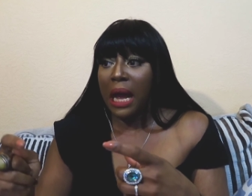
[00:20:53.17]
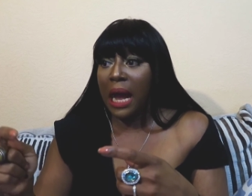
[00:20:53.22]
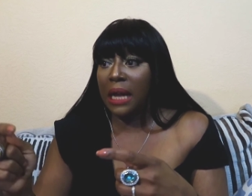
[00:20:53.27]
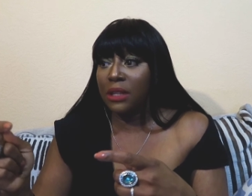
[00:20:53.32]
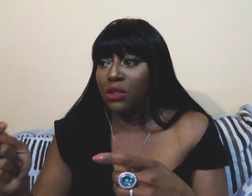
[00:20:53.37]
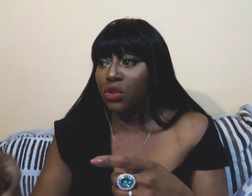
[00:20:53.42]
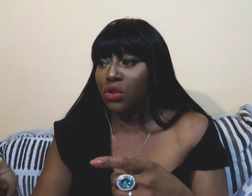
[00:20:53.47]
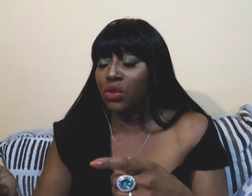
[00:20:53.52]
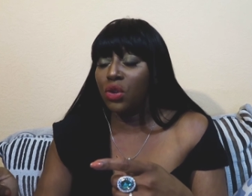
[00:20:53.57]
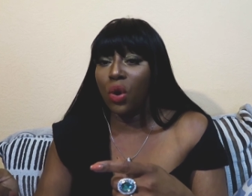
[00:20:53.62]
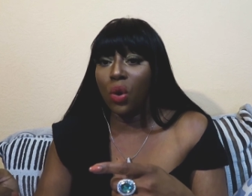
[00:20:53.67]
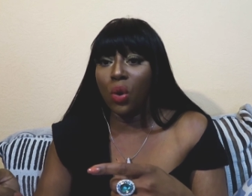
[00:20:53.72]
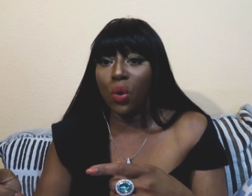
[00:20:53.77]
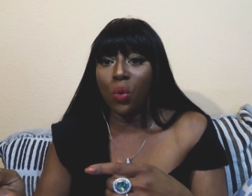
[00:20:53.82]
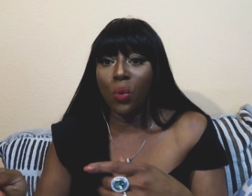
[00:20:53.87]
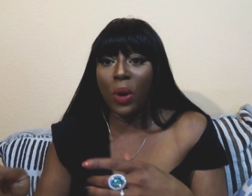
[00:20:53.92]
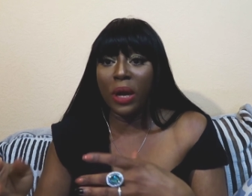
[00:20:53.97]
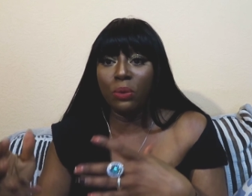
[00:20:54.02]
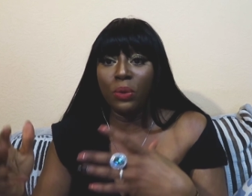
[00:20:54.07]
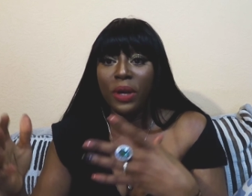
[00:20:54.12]
And
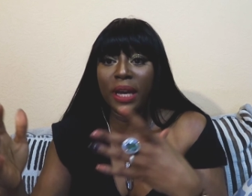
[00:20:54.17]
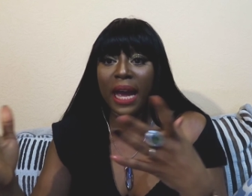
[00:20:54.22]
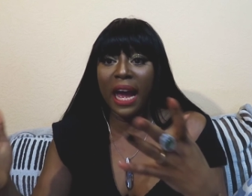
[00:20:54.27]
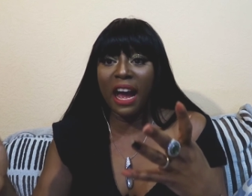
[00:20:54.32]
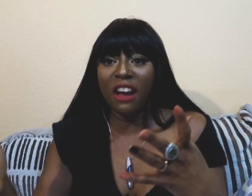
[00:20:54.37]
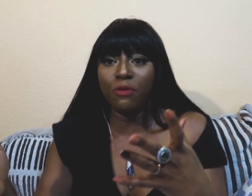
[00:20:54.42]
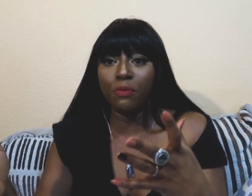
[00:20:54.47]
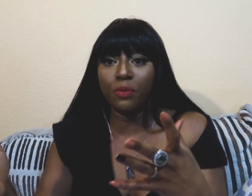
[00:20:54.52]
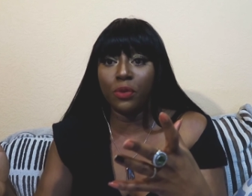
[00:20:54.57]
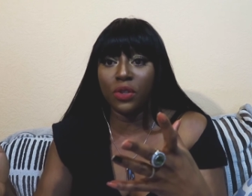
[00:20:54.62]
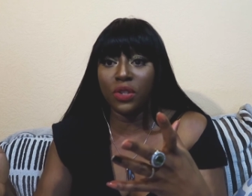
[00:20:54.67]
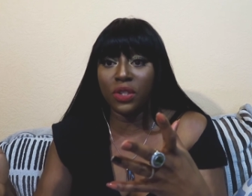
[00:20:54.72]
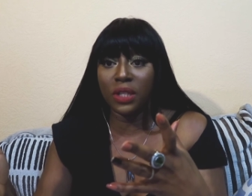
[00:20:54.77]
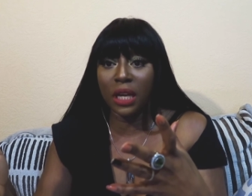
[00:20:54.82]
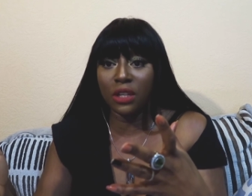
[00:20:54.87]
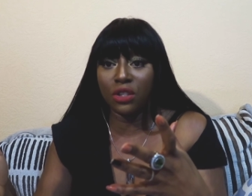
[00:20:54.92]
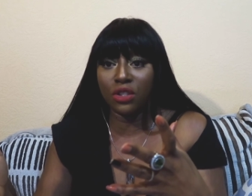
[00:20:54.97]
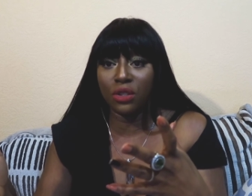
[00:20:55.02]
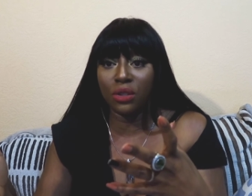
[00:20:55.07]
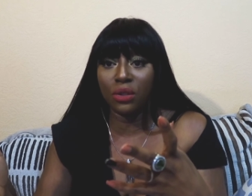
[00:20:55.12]
so when we have
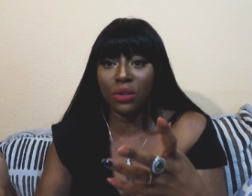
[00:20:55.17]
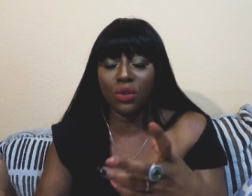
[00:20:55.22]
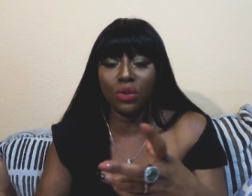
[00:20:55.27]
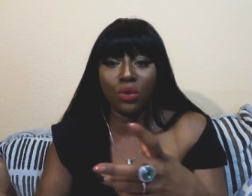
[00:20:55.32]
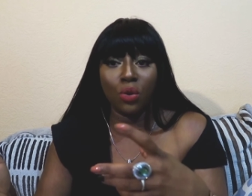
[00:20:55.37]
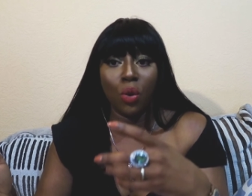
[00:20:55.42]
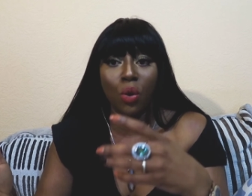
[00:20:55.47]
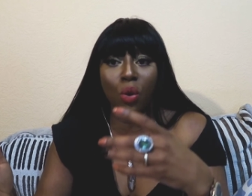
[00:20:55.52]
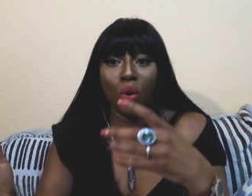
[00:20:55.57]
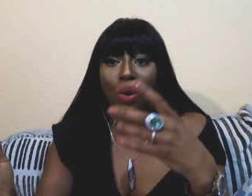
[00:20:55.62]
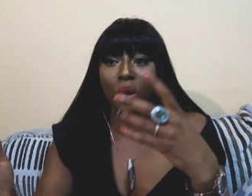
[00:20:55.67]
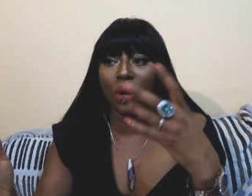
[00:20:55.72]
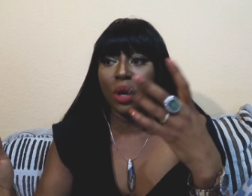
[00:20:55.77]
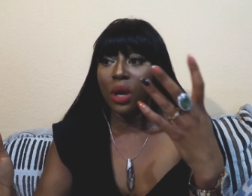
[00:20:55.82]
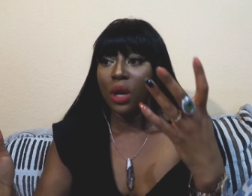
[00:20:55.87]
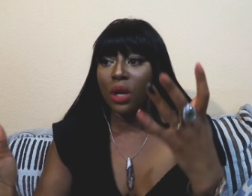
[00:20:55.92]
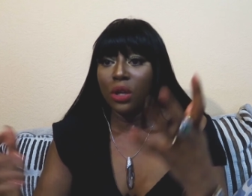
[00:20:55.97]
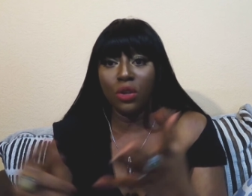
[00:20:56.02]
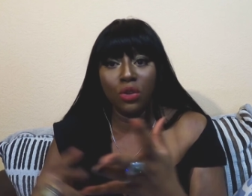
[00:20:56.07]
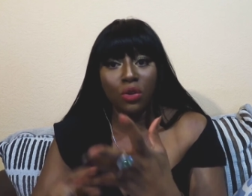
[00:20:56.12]
processions
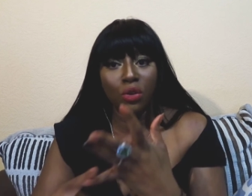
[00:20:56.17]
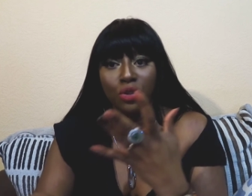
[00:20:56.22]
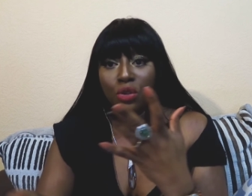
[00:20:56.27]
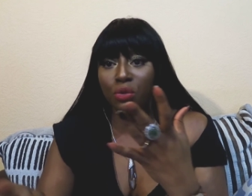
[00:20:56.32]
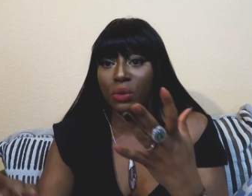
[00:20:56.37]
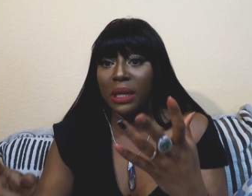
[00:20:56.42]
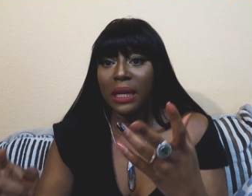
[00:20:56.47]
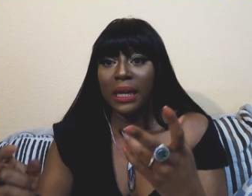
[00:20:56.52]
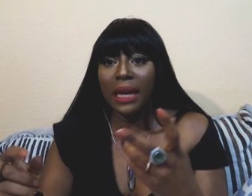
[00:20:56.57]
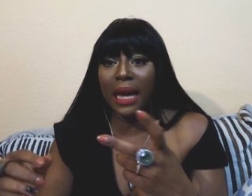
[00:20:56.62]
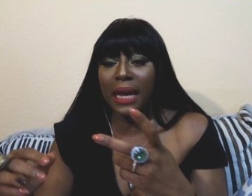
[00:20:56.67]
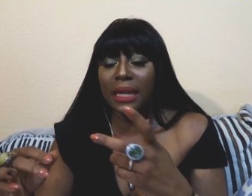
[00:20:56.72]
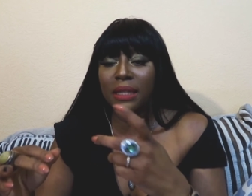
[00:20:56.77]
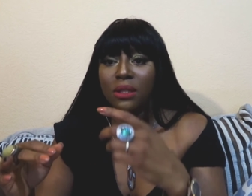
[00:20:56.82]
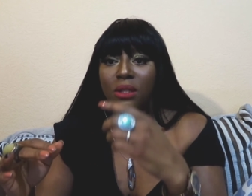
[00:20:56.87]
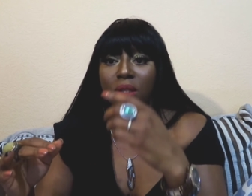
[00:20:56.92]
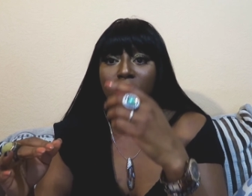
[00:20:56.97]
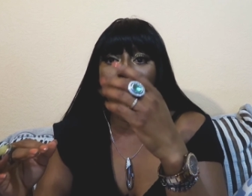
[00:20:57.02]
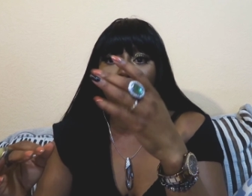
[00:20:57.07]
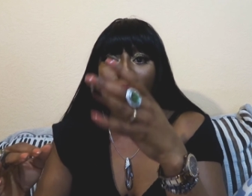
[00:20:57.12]
or, you know, during
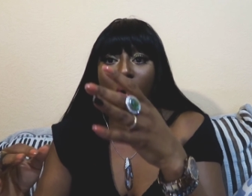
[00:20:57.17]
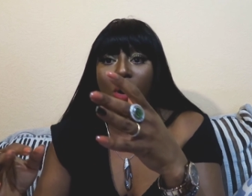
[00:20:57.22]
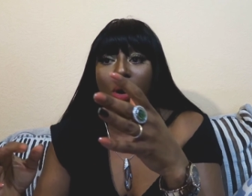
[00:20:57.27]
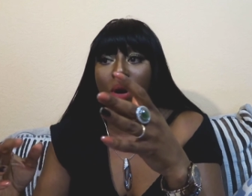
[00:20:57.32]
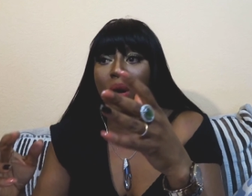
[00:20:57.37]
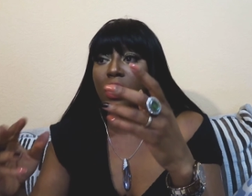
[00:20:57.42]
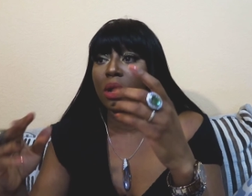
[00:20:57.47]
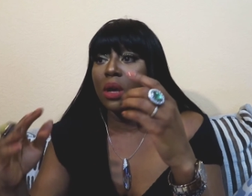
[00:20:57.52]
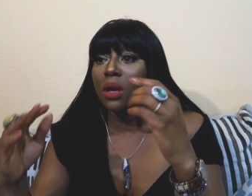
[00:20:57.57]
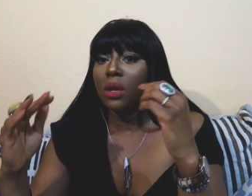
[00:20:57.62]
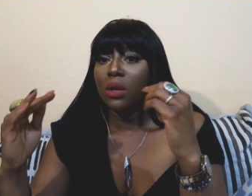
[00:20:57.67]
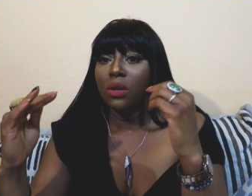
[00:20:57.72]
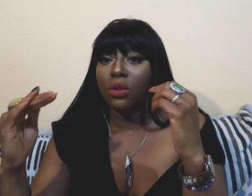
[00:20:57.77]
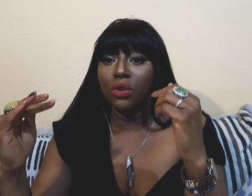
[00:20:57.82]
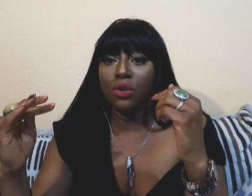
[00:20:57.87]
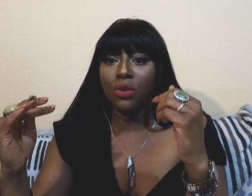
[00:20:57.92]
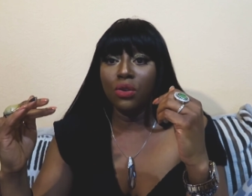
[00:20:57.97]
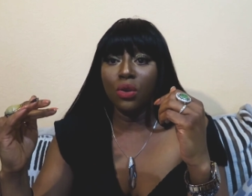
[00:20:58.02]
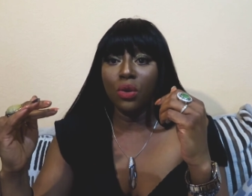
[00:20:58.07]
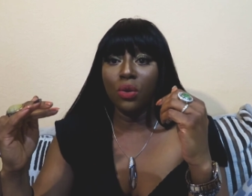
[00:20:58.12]
Lent or,
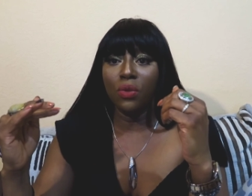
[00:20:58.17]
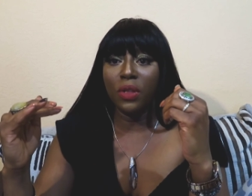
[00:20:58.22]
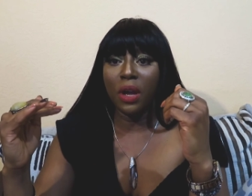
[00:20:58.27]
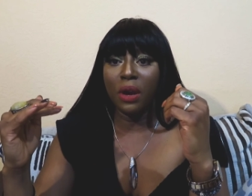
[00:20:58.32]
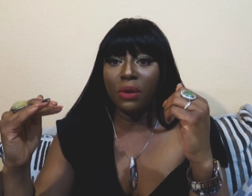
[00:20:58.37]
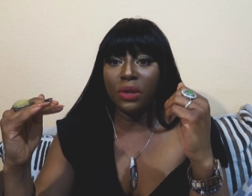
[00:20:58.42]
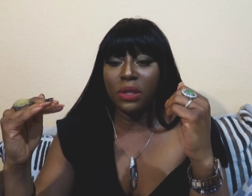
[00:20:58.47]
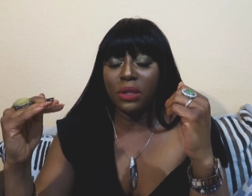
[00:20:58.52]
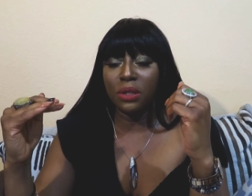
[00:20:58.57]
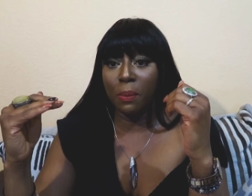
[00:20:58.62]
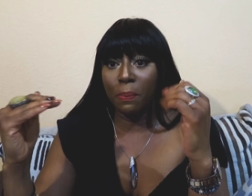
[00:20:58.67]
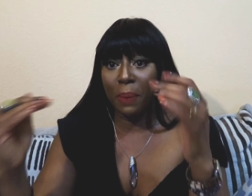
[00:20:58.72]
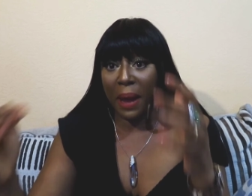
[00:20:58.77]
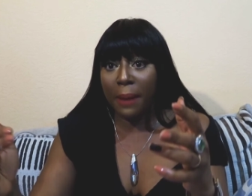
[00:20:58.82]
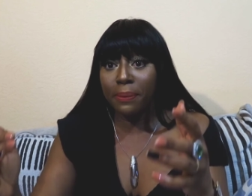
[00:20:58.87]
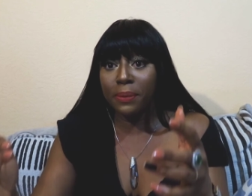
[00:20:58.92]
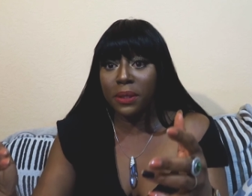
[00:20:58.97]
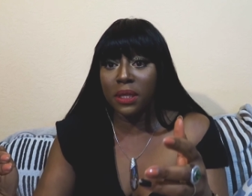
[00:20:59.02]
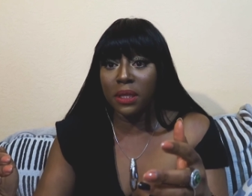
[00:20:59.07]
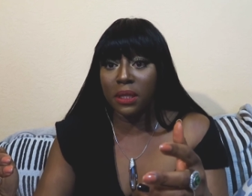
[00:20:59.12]
you know, there is a
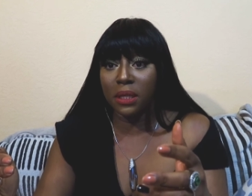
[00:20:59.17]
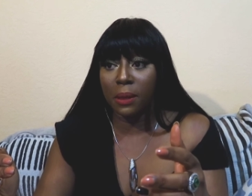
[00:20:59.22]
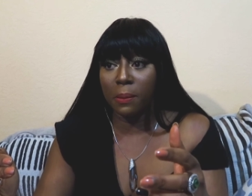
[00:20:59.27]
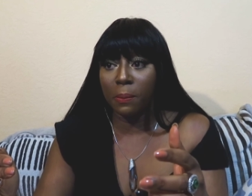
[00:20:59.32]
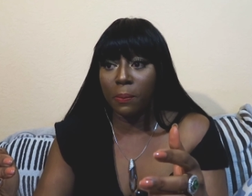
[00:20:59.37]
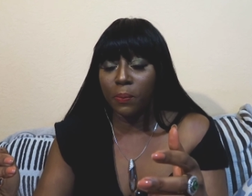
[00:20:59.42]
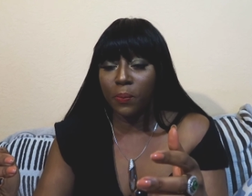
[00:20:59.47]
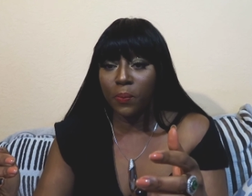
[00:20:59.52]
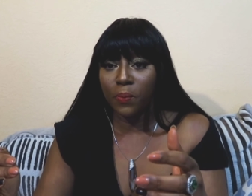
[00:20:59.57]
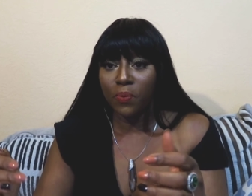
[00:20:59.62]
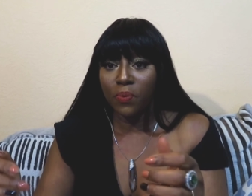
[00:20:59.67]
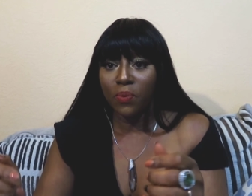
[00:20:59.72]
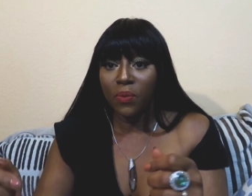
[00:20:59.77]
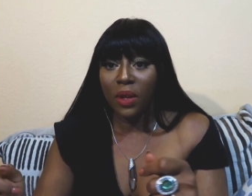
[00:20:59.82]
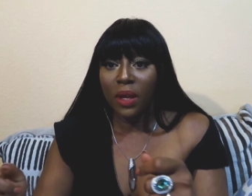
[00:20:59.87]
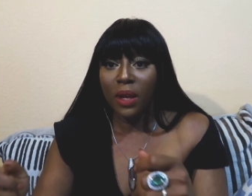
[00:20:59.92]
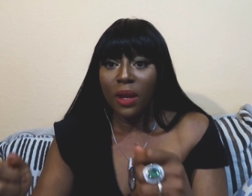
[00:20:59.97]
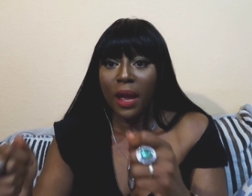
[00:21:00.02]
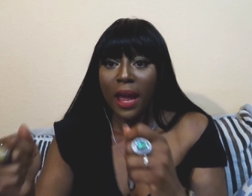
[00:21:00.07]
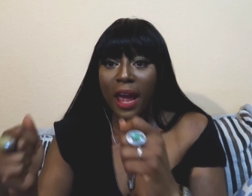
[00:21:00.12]
baptism,
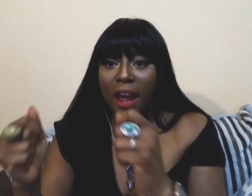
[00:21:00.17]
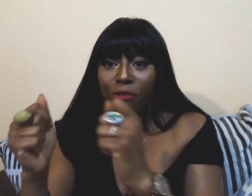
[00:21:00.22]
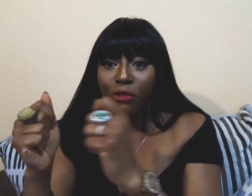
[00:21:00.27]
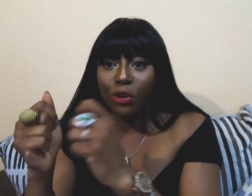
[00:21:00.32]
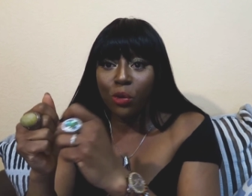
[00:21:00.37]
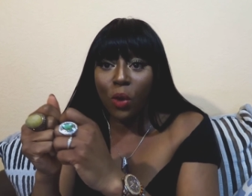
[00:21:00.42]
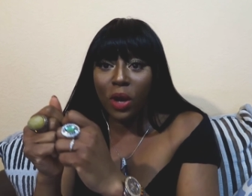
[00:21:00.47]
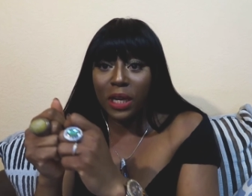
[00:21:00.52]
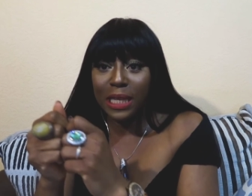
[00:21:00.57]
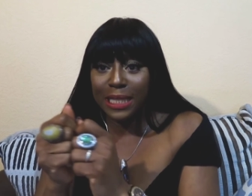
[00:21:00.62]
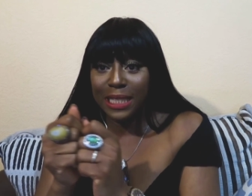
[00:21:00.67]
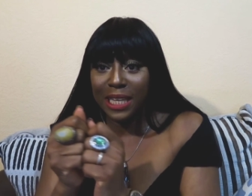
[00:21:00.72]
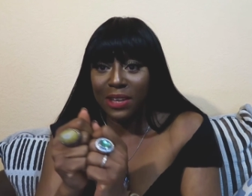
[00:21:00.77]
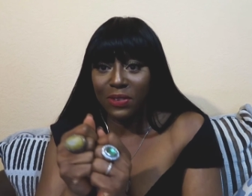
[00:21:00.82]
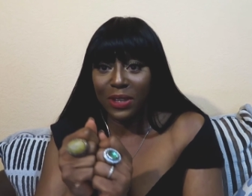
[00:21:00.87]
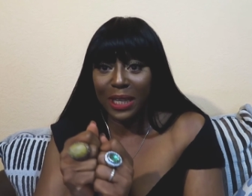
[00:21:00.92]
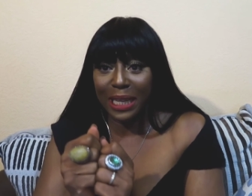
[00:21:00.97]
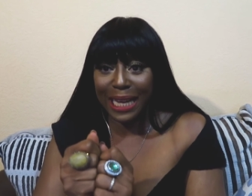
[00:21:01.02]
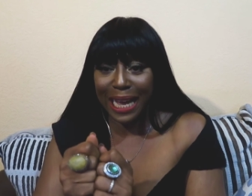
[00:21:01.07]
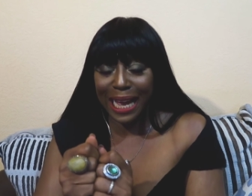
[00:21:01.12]
everyone is
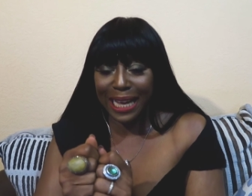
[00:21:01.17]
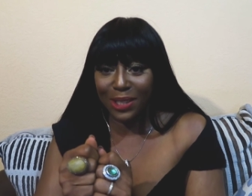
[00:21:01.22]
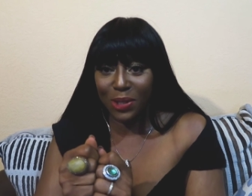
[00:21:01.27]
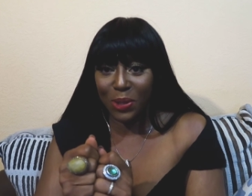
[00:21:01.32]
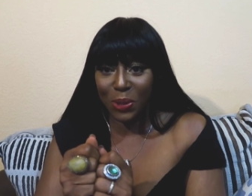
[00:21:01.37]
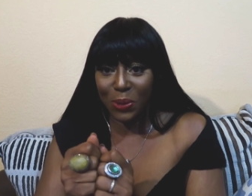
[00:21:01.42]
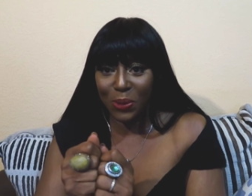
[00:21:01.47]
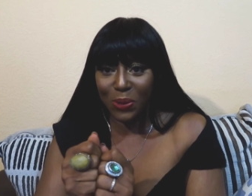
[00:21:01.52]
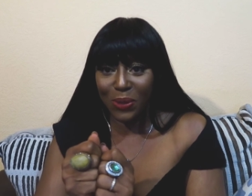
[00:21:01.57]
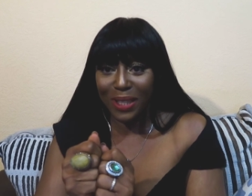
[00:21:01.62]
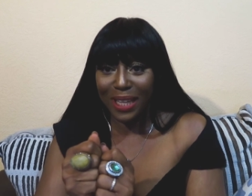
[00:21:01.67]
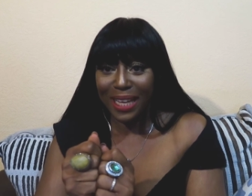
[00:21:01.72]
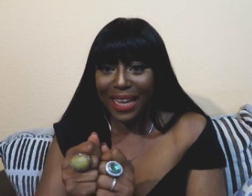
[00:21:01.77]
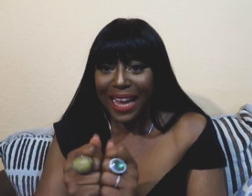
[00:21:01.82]
given a candle.